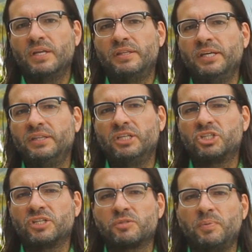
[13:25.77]
The
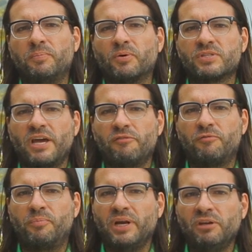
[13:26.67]
indigenous peoples
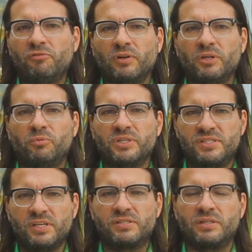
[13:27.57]
have bravely
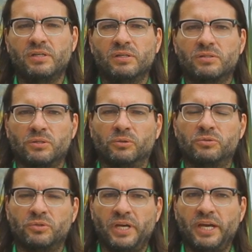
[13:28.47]
resisted until
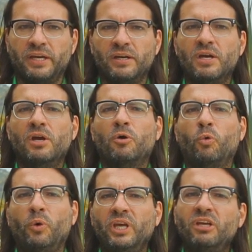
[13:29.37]
today,
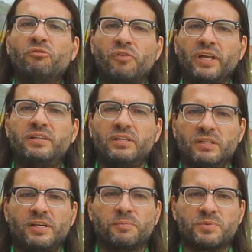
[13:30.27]

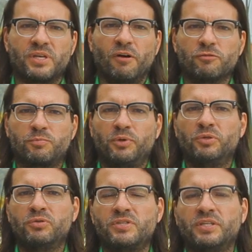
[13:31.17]
reinventing themselves,
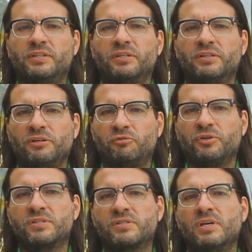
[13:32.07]
producing their
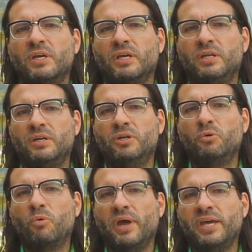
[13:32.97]
difference in new
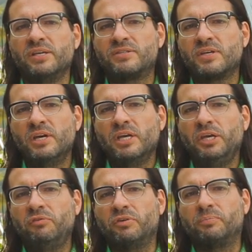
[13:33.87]
ways,
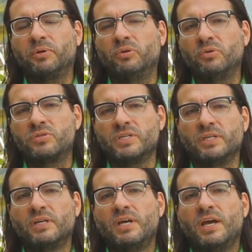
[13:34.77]
even
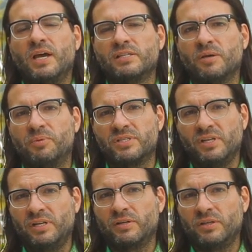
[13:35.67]
producing, as a
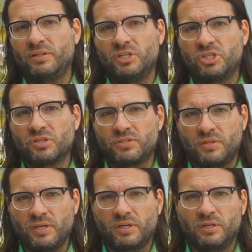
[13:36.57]
Brazilian indigenous
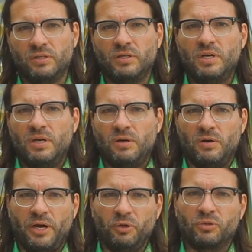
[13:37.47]
thinker,
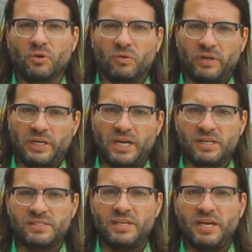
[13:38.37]
Ailton
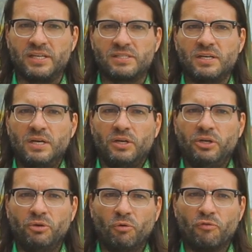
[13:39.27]
Krenak says,
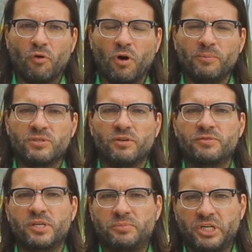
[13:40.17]
new forms of
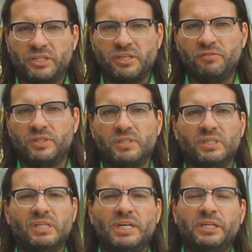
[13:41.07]

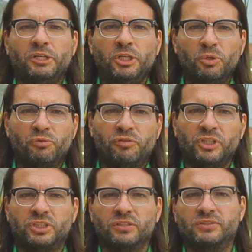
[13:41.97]
subjectivity, new
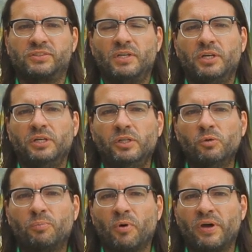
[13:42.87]
visions,
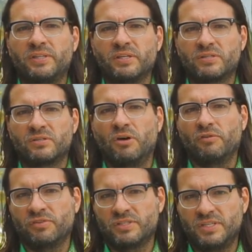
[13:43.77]
new poetics
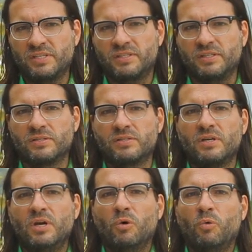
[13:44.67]
of existence,
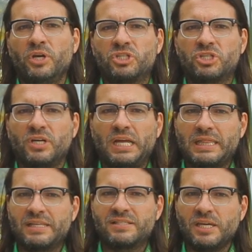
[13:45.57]
which at
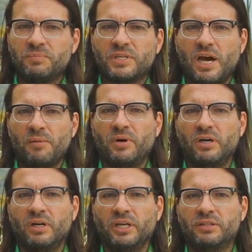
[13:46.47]
the same time
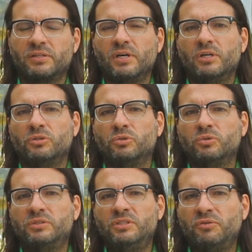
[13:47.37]
are linked to
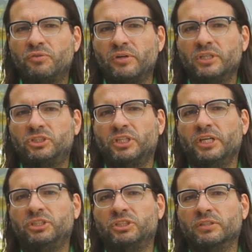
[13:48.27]

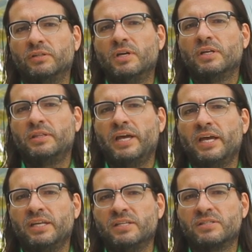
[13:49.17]
differentiation
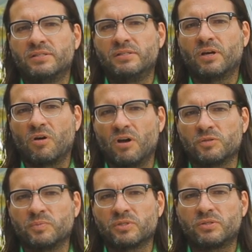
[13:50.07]
that is the
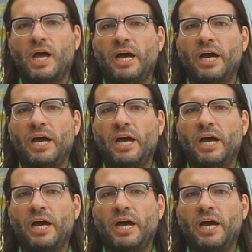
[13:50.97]
cosmos.